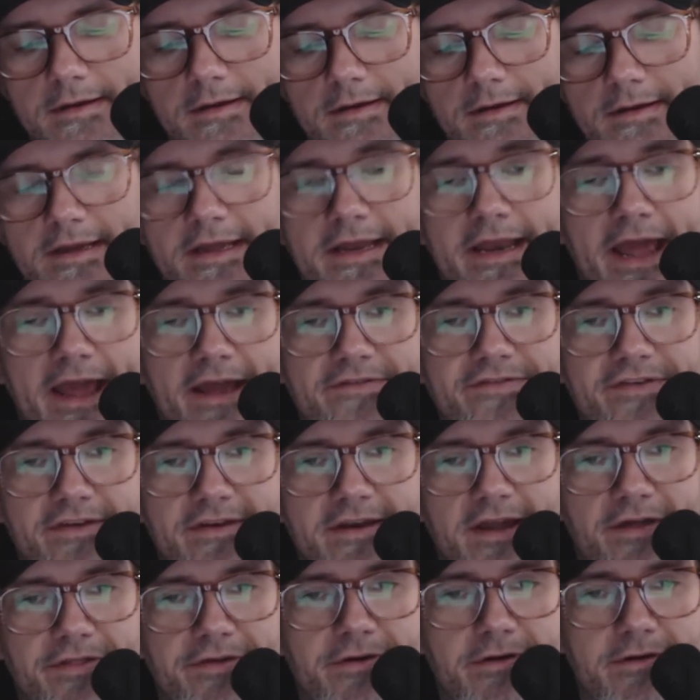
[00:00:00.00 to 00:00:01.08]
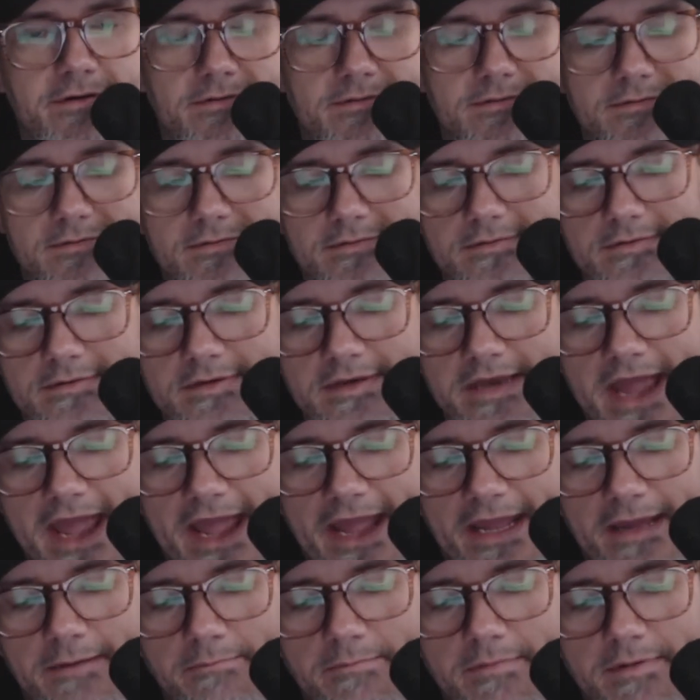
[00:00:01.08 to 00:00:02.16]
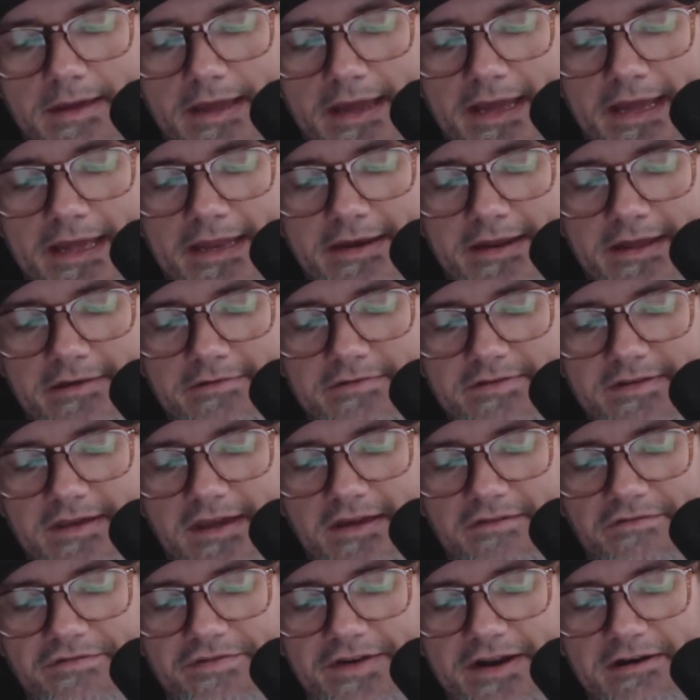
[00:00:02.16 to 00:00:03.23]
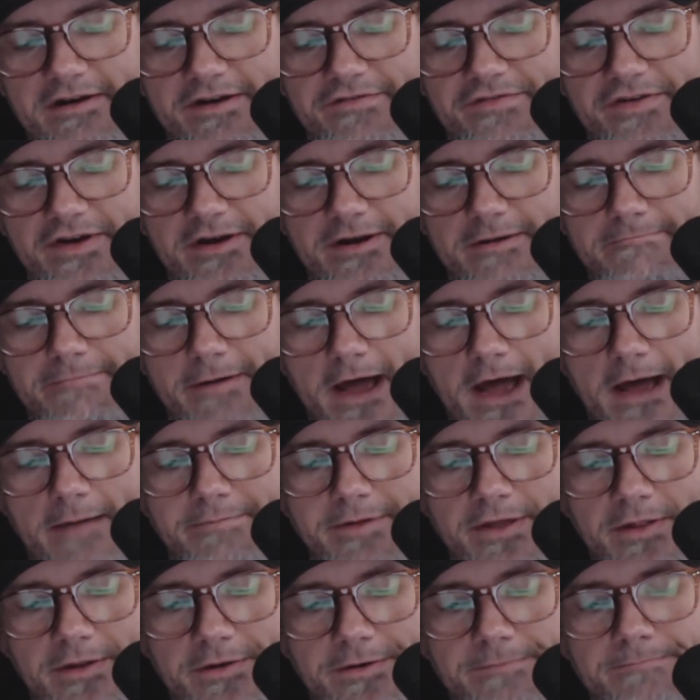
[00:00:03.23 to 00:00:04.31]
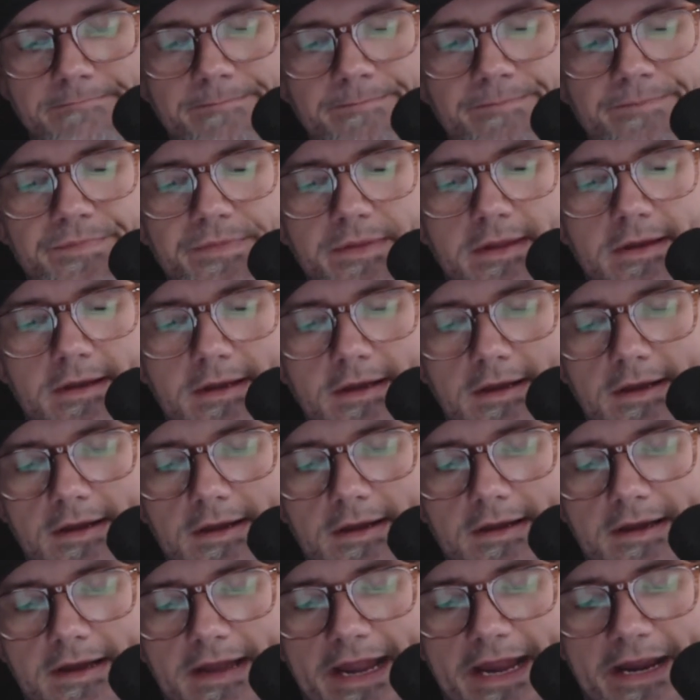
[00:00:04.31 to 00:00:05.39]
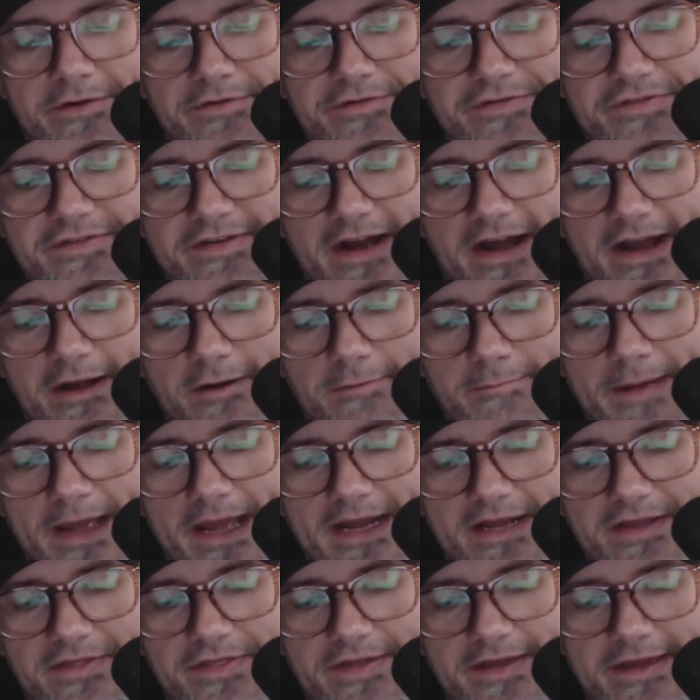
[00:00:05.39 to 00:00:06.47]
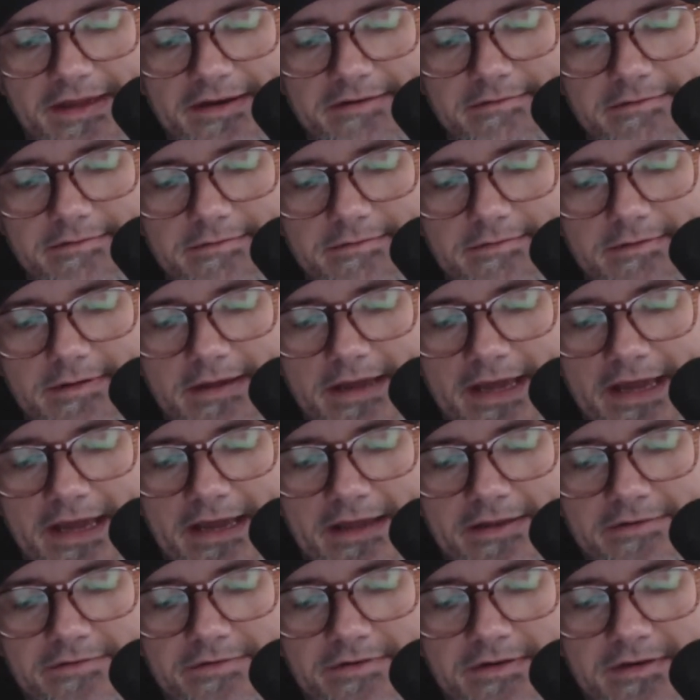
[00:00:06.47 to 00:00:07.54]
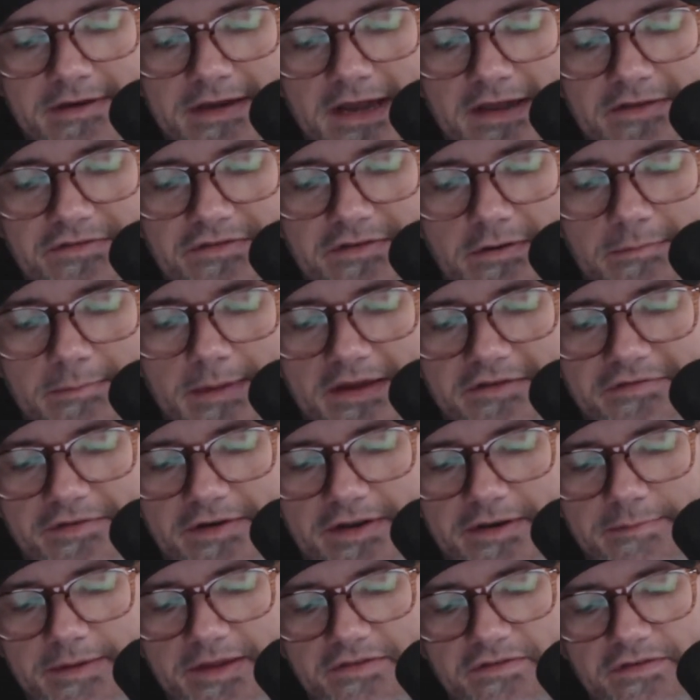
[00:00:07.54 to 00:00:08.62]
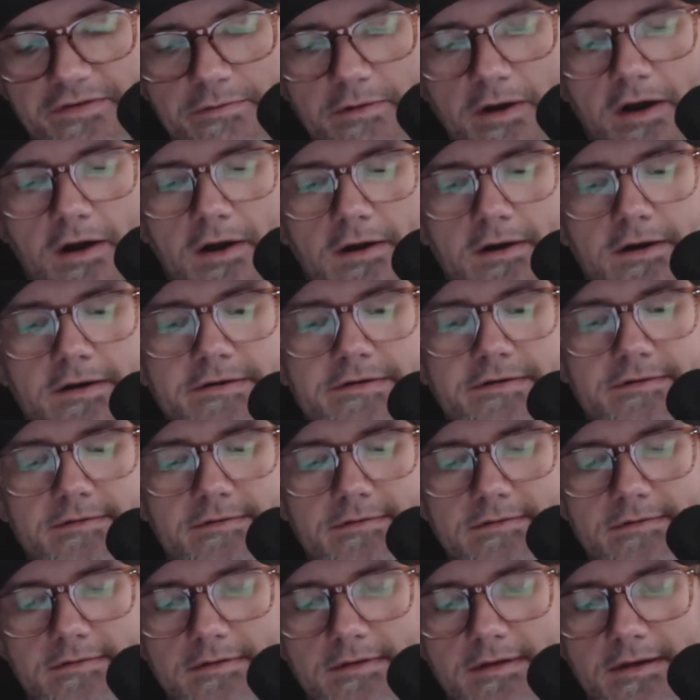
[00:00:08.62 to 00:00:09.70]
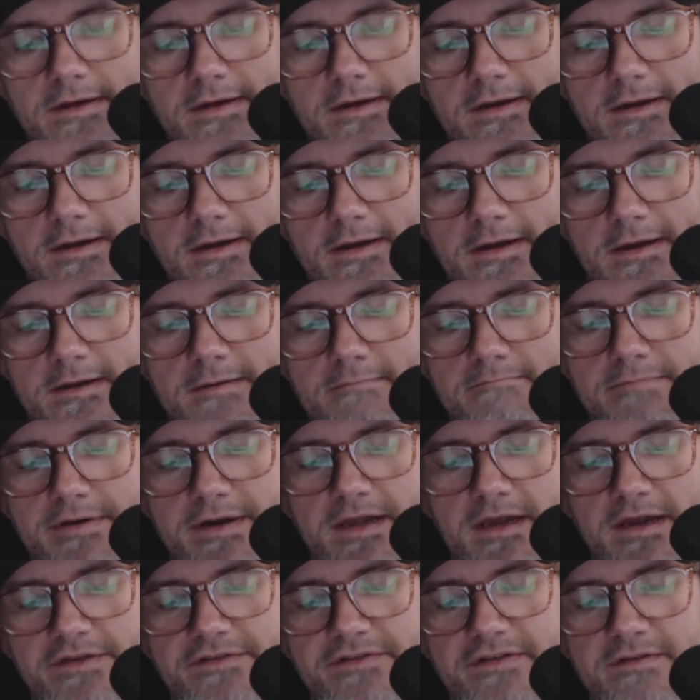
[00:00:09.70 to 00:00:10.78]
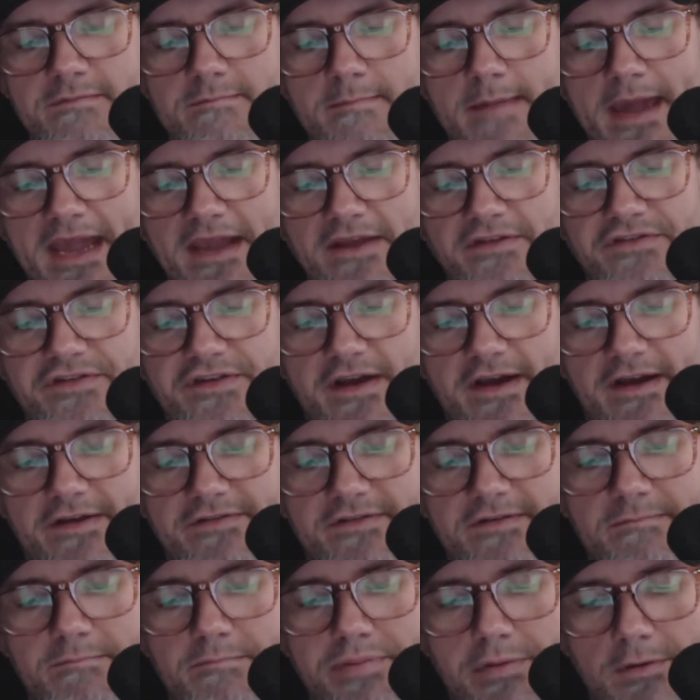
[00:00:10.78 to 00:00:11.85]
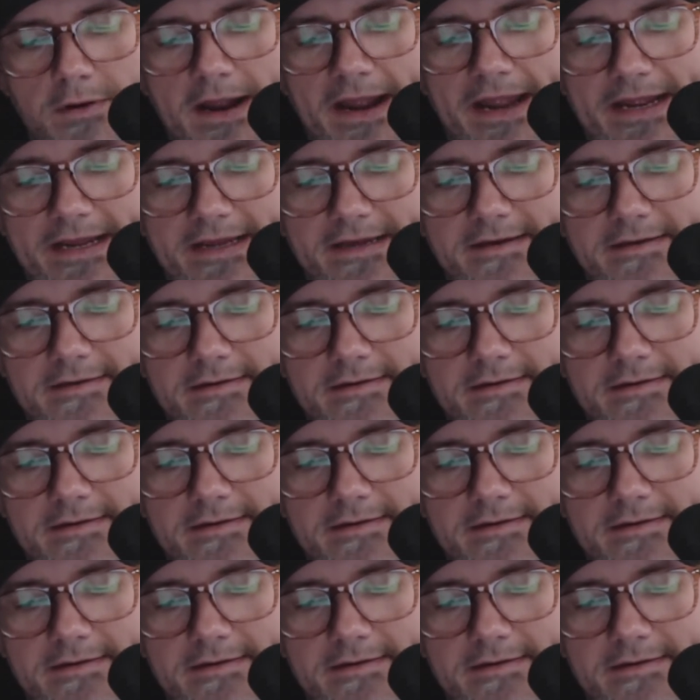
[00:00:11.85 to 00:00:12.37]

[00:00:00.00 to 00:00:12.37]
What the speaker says: It has another name, and it's a very, very popular hairstyle back then. And you guys don't make fun of me too hard, because you may just break